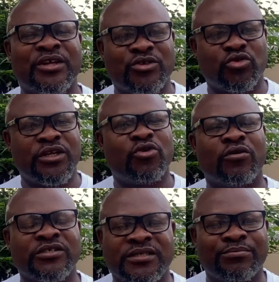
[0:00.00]
So take on
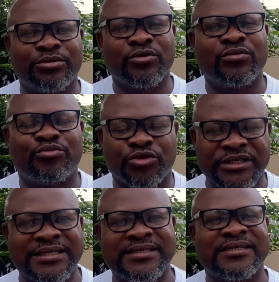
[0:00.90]
simple
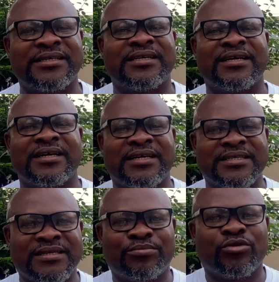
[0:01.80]
projects,
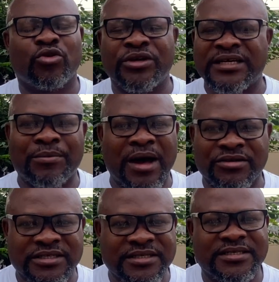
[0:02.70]
simple low-income
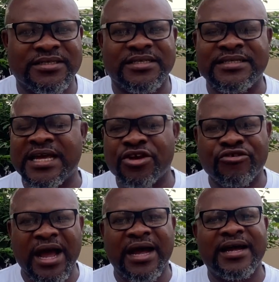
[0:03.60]
houses in the
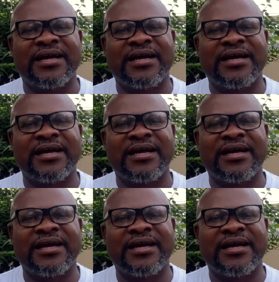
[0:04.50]
area.